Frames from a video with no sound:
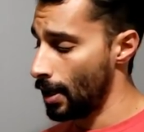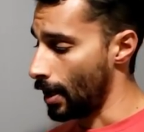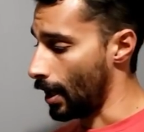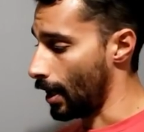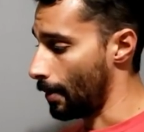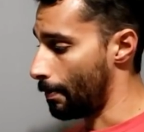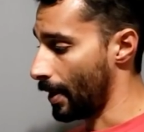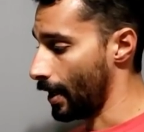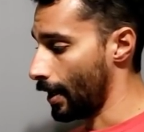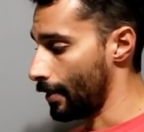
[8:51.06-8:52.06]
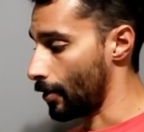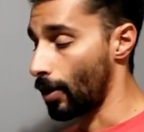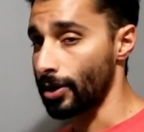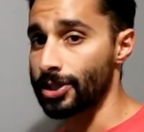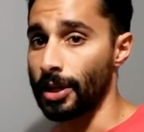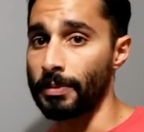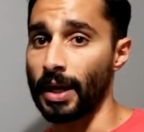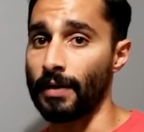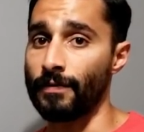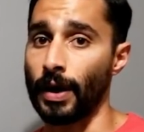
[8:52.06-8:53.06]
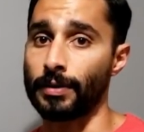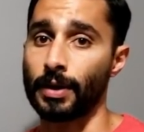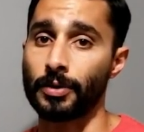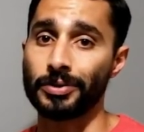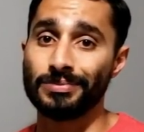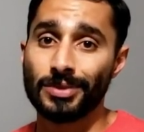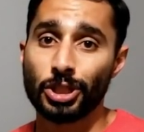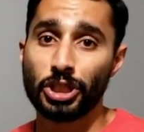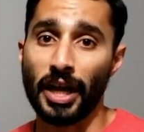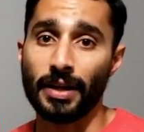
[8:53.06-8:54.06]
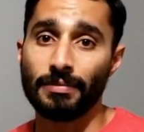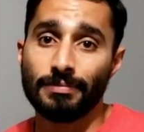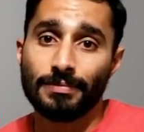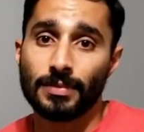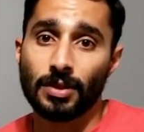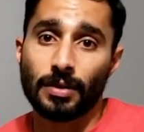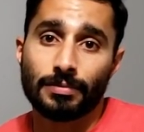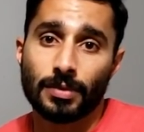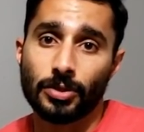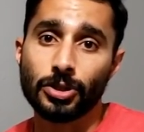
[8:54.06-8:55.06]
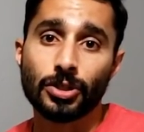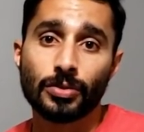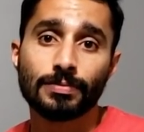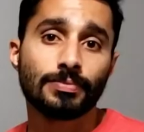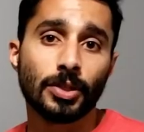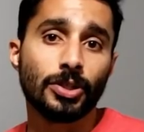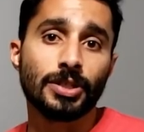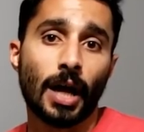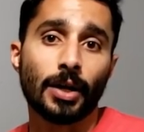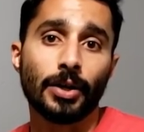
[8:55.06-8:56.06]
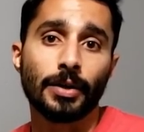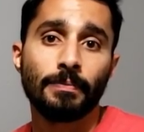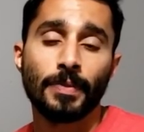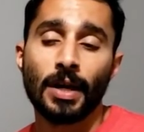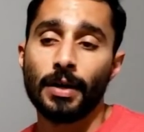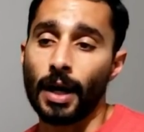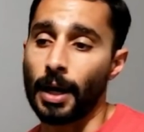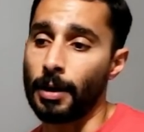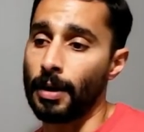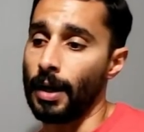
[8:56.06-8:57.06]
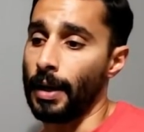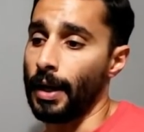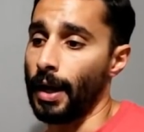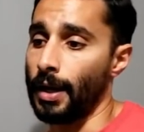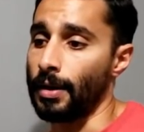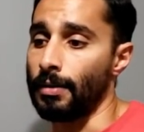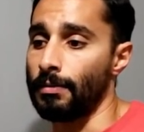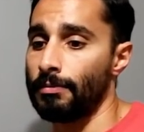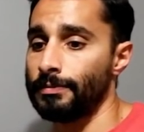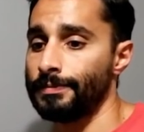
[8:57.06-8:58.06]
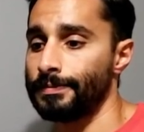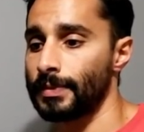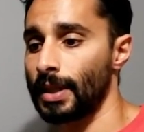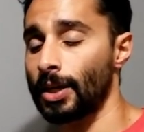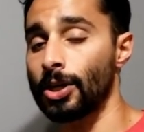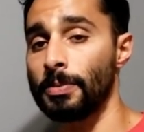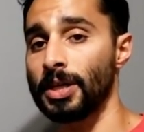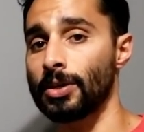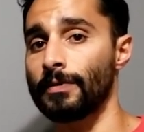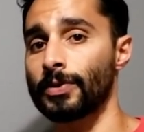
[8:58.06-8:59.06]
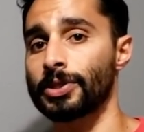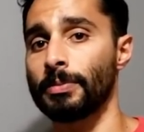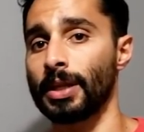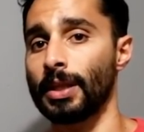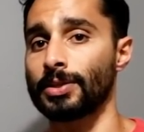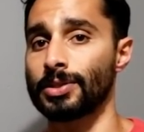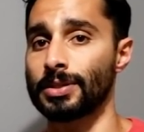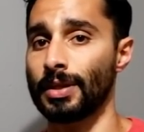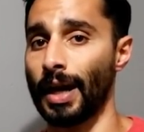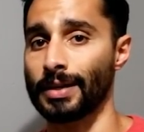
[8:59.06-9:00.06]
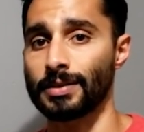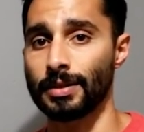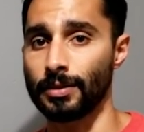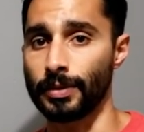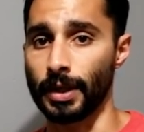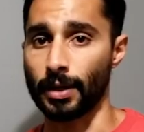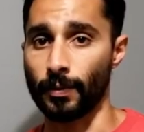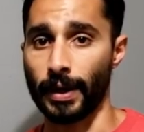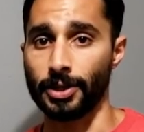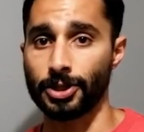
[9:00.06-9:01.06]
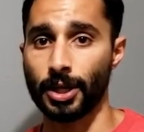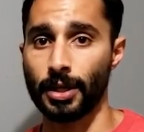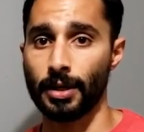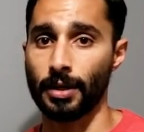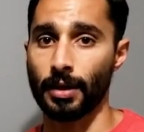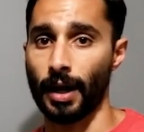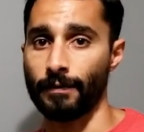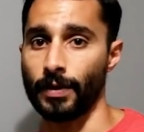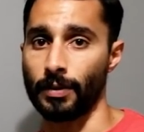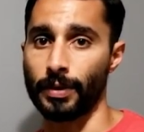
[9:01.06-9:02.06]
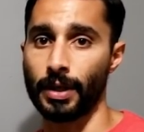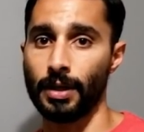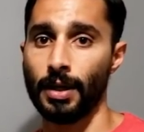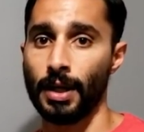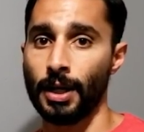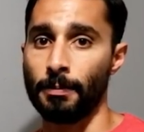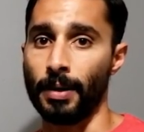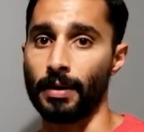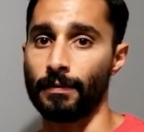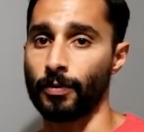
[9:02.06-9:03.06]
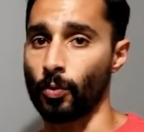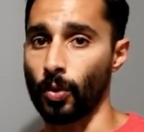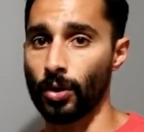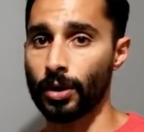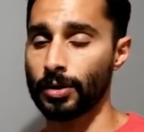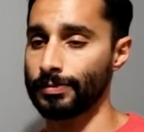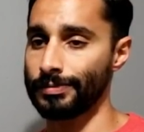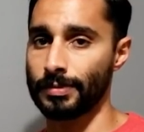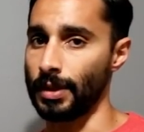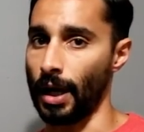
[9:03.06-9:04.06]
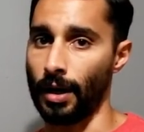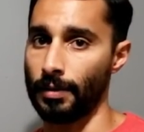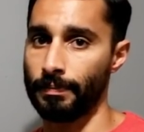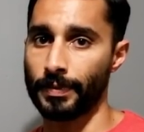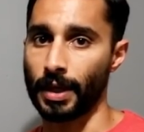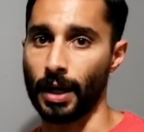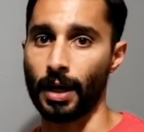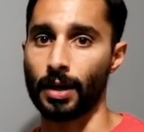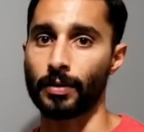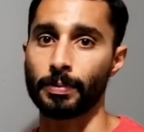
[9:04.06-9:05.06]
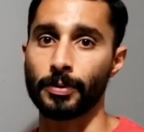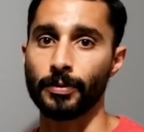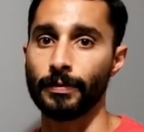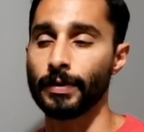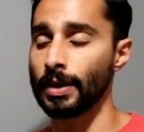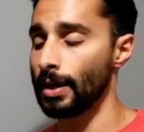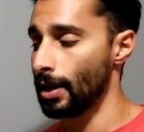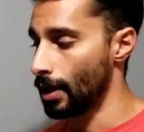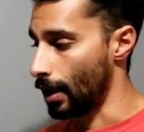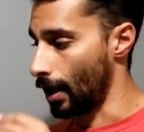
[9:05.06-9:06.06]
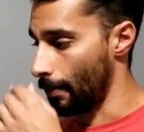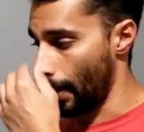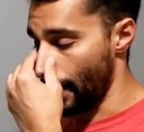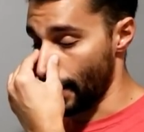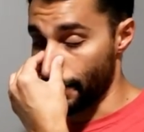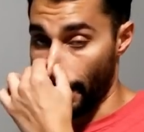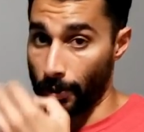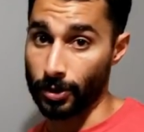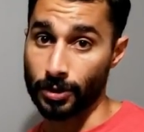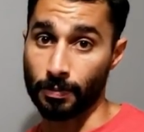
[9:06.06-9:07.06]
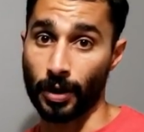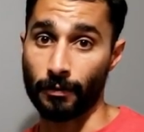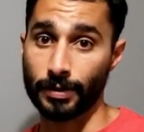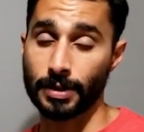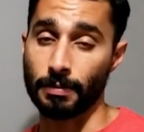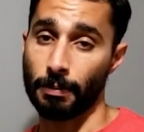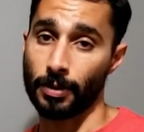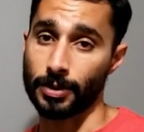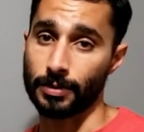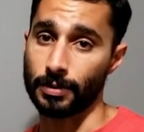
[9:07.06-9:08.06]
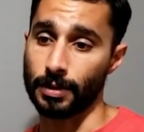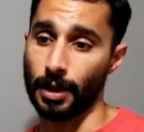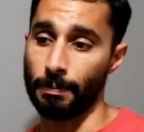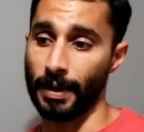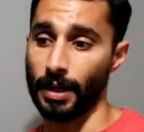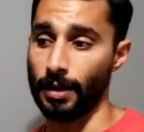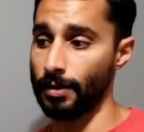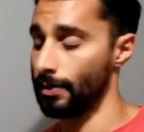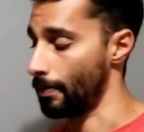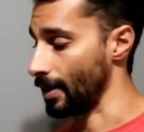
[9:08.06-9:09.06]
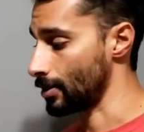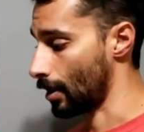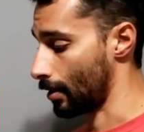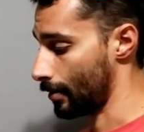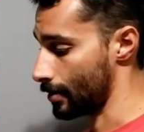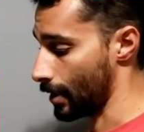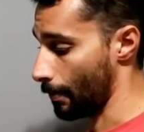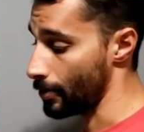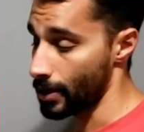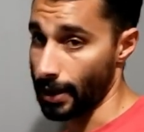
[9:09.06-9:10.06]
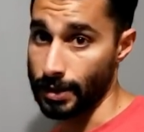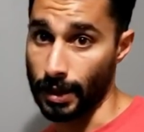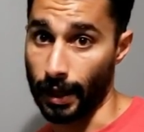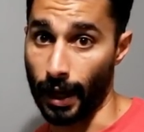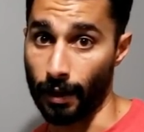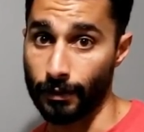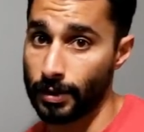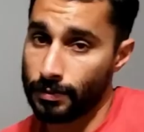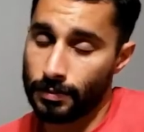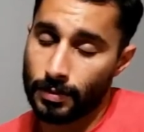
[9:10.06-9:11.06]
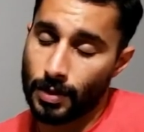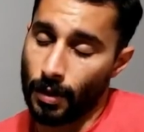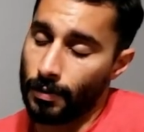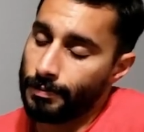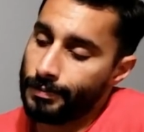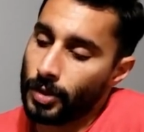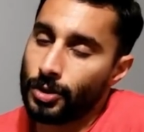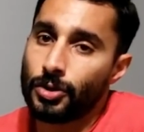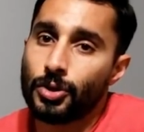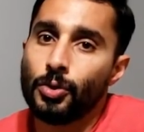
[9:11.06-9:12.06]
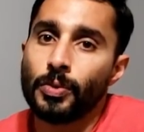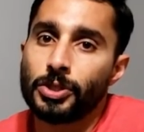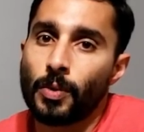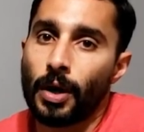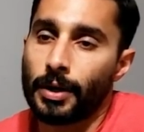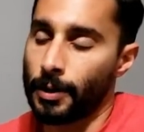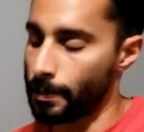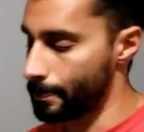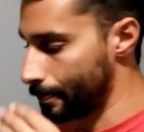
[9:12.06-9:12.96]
Uh, but there are some that I found that are shit. They're they're just they're just not good. Uh, and and they could be good for somebody that just has to deal with a range gun and have fun with it. But for work, nah, I, I don't approve of it. Um, and that's my personal preference and my personal opinion based on the sample sizes I have. So do what you want to do.